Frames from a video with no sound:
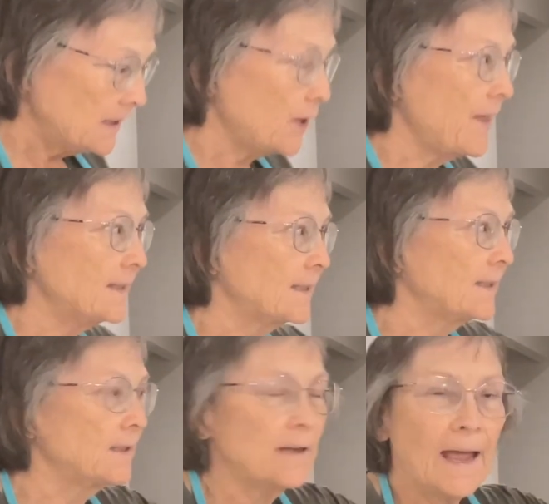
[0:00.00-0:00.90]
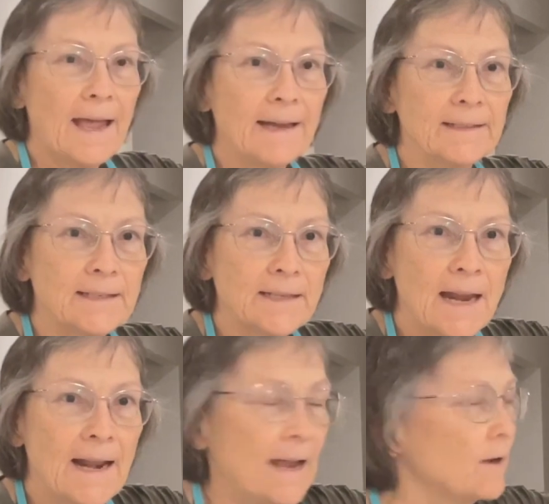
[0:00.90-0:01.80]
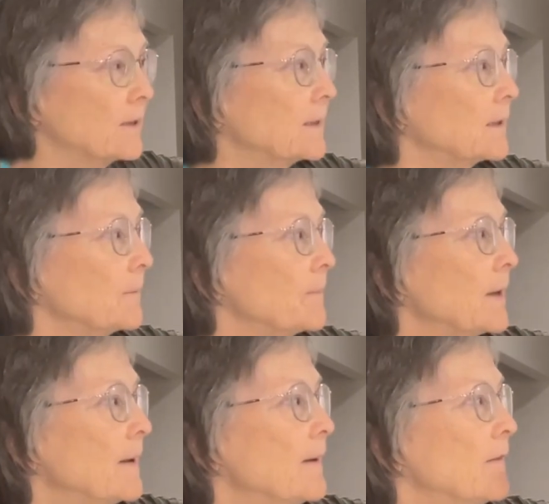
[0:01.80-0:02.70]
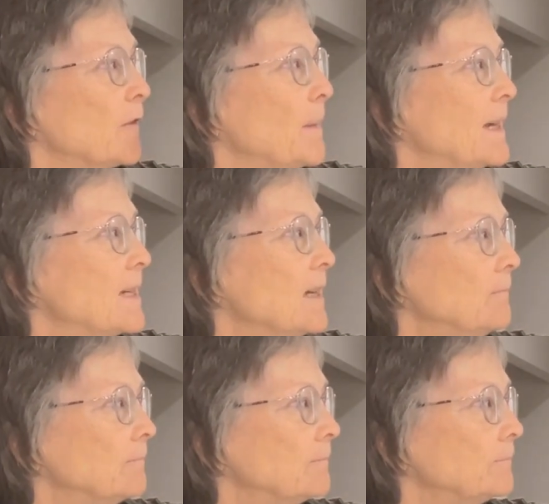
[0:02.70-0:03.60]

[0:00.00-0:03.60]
So that's at its 10 hours fermenting.